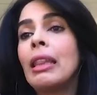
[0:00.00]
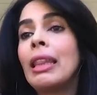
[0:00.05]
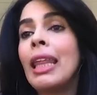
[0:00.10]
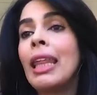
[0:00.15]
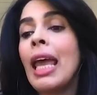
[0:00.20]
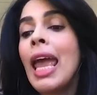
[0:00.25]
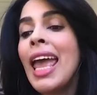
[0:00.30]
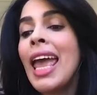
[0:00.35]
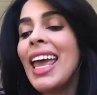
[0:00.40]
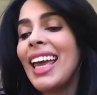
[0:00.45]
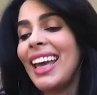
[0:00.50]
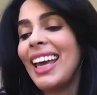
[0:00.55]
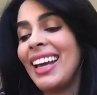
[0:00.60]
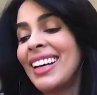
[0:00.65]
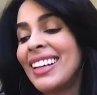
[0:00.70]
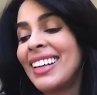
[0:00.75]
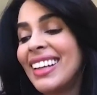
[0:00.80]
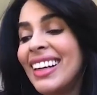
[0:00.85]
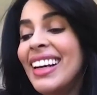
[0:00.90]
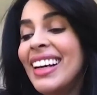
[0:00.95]

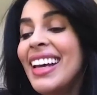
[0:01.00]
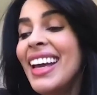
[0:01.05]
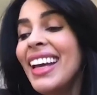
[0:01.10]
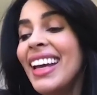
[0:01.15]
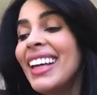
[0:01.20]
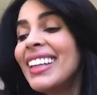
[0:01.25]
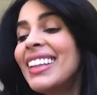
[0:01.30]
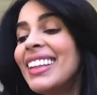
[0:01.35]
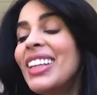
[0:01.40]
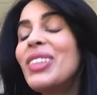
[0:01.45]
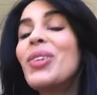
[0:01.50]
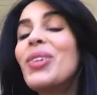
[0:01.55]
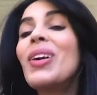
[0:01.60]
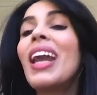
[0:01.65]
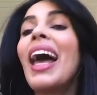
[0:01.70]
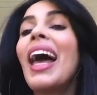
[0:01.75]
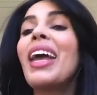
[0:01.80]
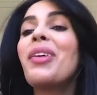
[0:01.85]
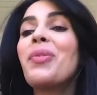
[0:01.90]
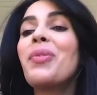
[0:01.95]
They don't
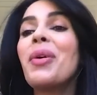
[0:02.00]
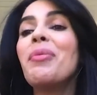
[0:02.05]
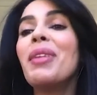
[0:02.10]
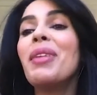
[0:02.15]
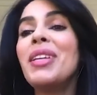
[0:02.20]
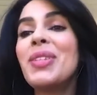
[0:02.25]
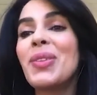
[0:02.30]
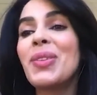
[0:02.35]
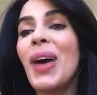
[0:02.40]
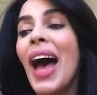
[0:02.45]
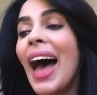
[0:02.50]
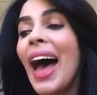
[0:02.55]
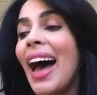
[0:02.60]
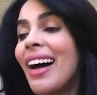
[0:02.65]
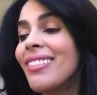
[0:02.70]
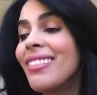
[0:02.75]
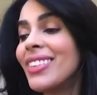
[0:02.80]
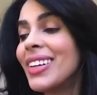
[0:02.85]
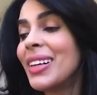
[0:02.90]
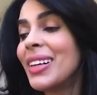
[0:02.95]
like women to have